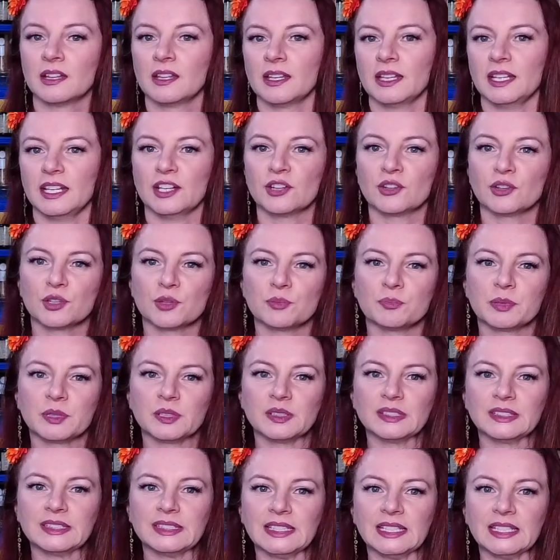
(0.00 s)

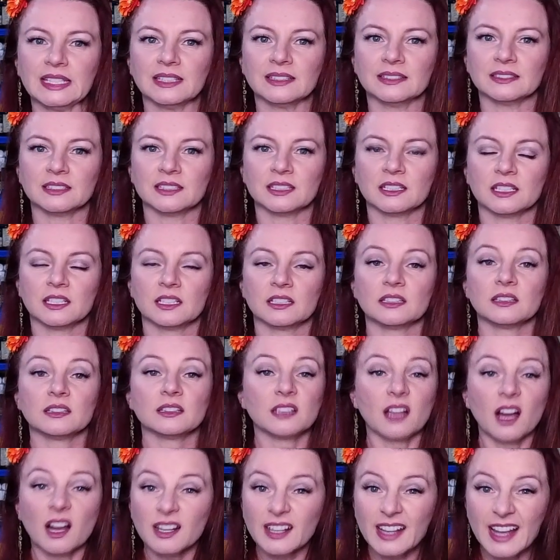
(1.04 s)
irritability,
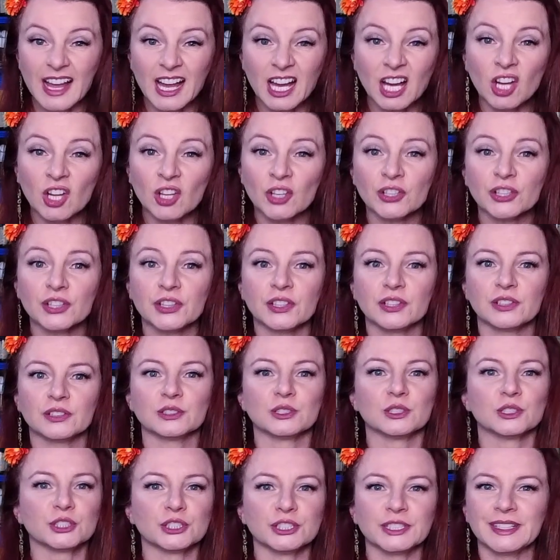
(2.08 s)
lung health,
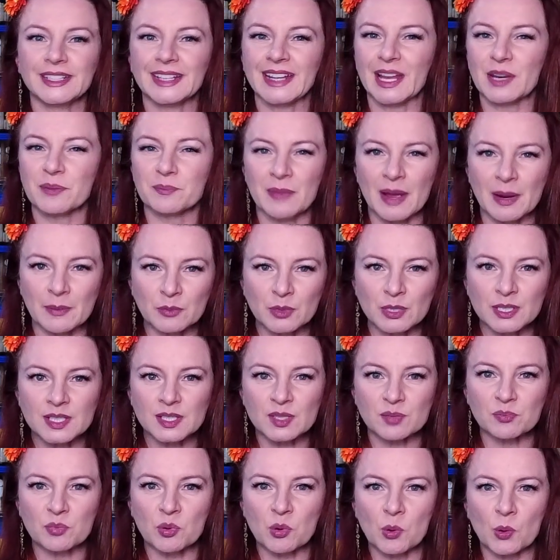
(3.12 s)
learning and memory
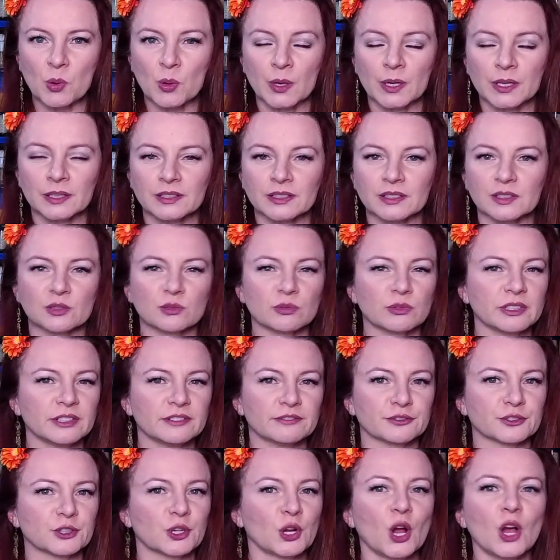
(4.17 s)
support, great
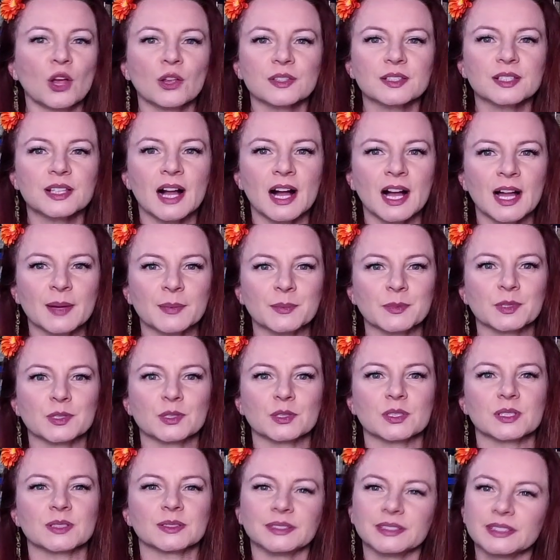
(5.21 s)
for
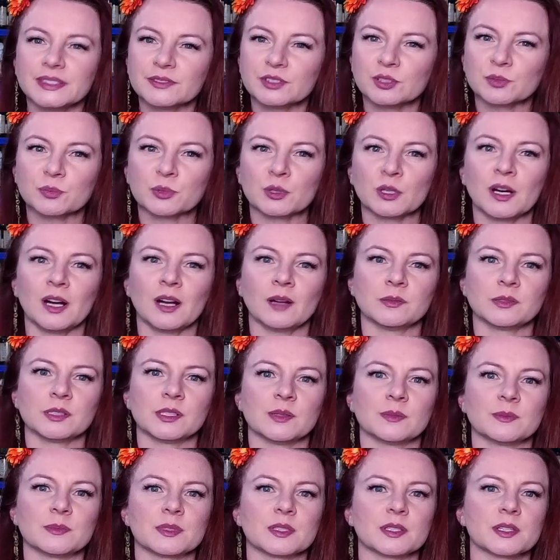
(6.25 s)
Alzheimer's, liver
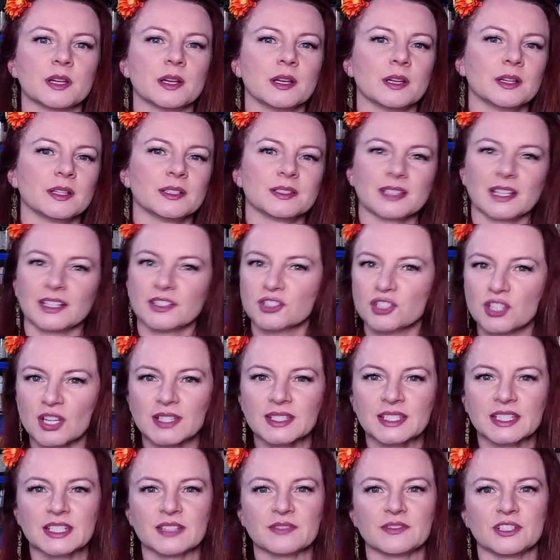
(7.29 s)
problems,
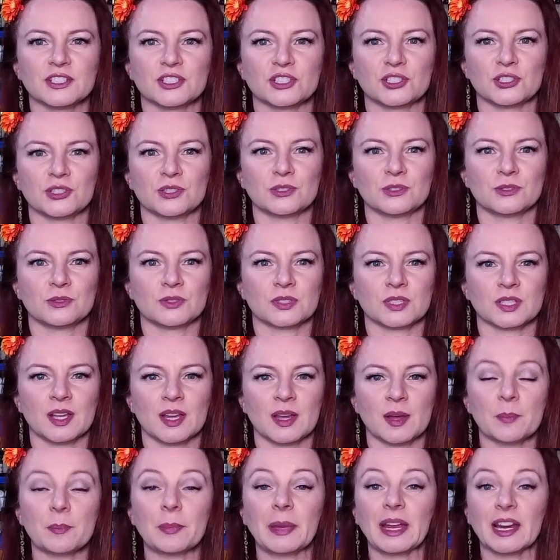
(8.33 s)
digestive issues,
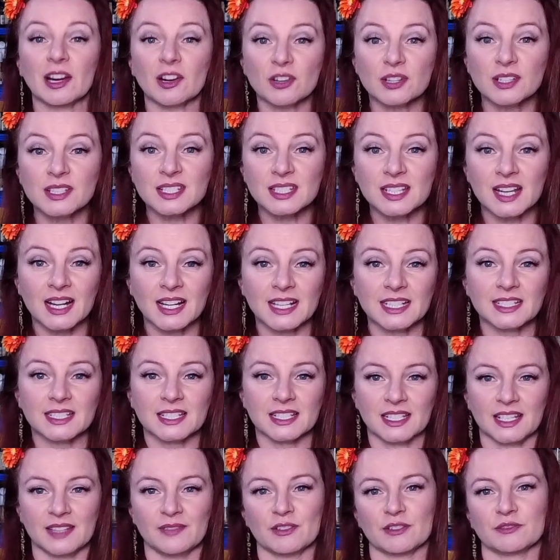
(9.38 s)
parasites,
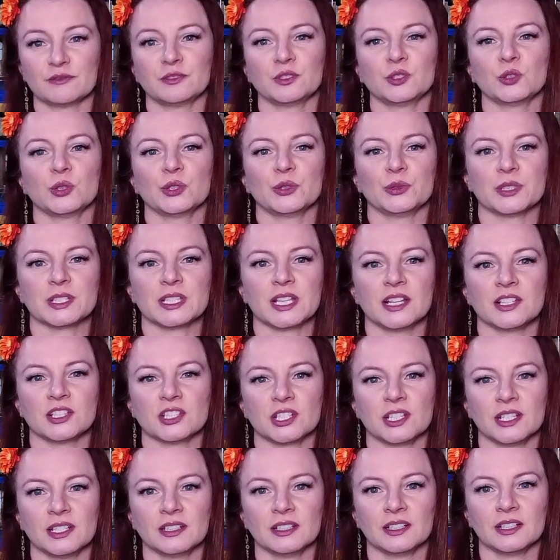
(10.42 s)
and even fluid
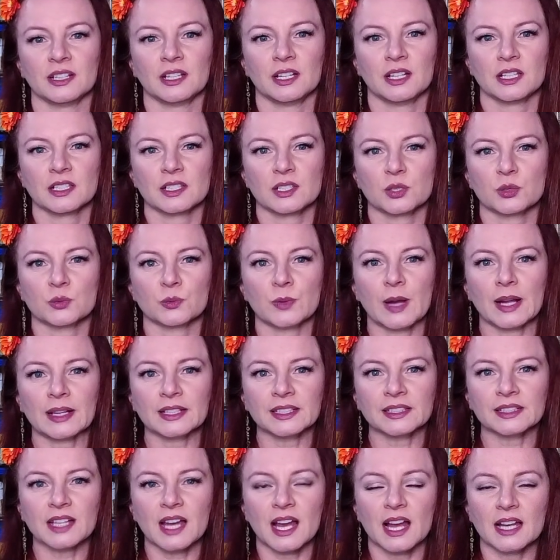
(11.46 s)
retention. So
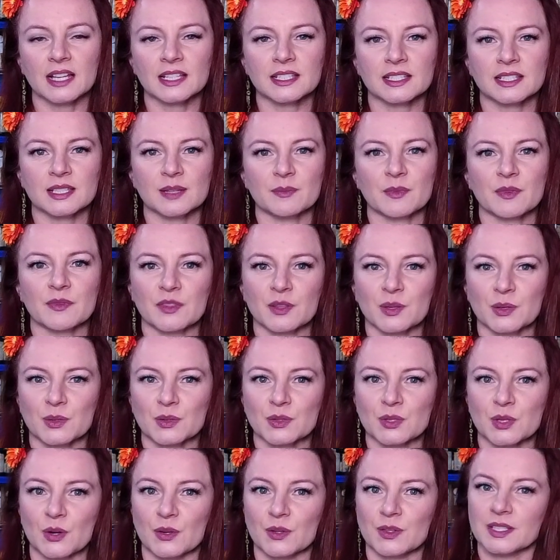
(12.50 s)
recognize some of those
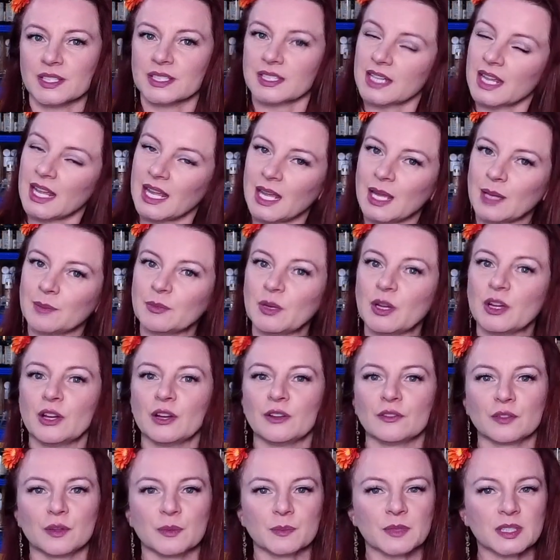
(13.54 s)
are the same
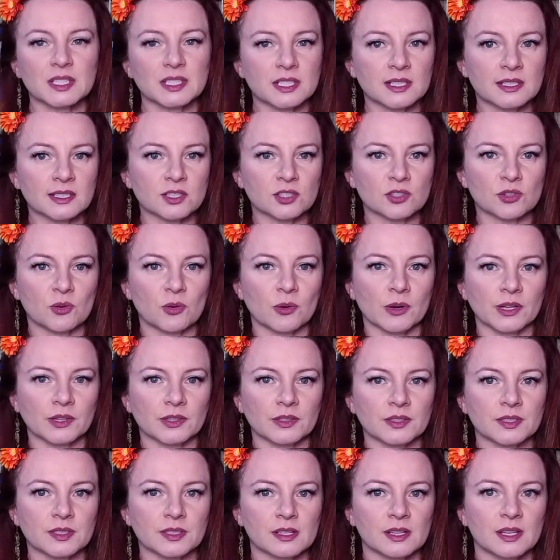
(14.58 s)
from the sister
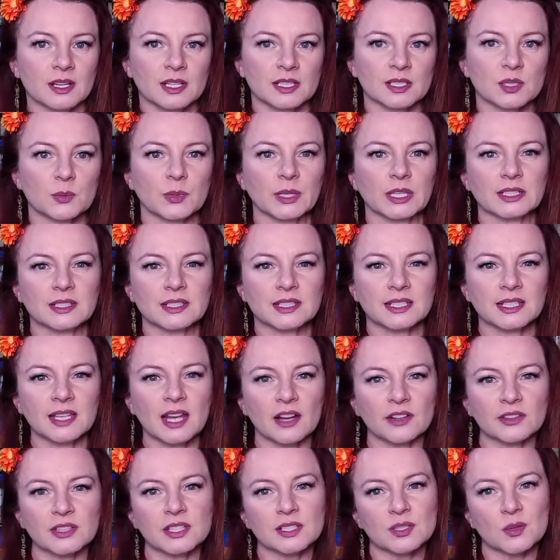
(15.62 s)
oils. So we can see how
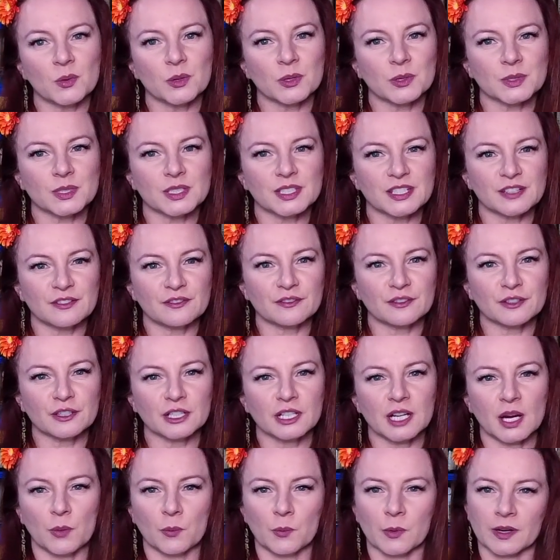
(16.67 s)
these oils differ
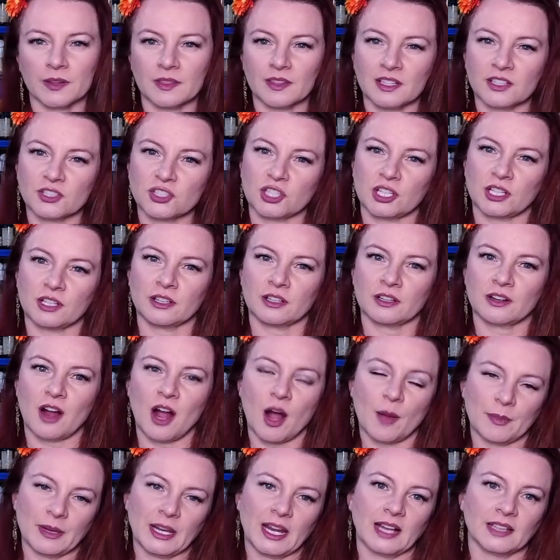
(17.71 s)
and where they share
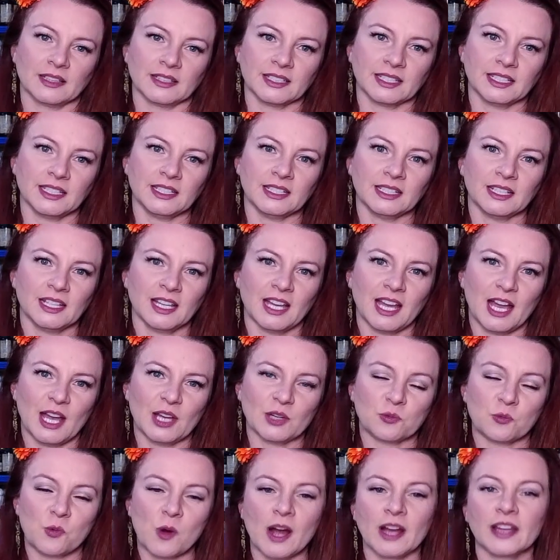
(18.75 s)
commonality
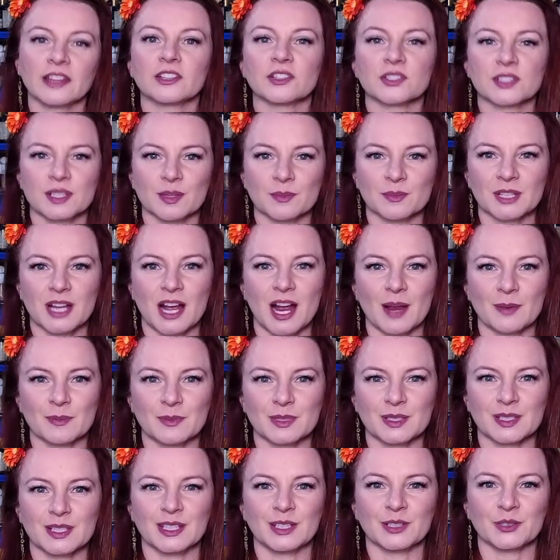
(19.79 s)
and why they're
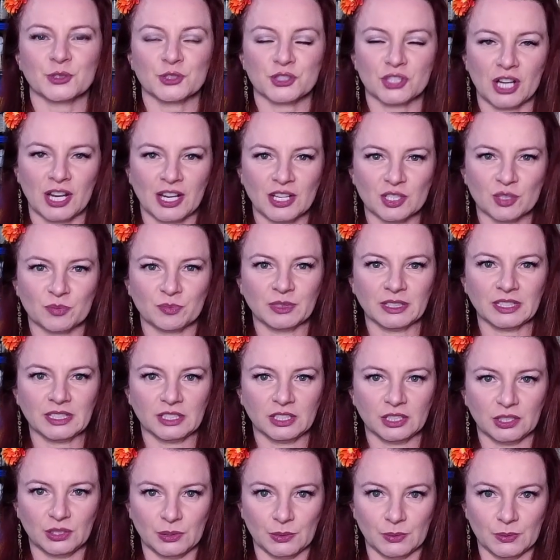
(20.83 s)
sometimes interchangeably
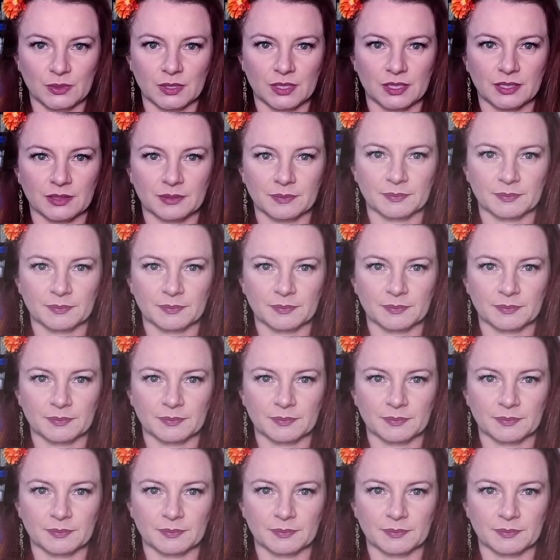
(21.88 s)
used.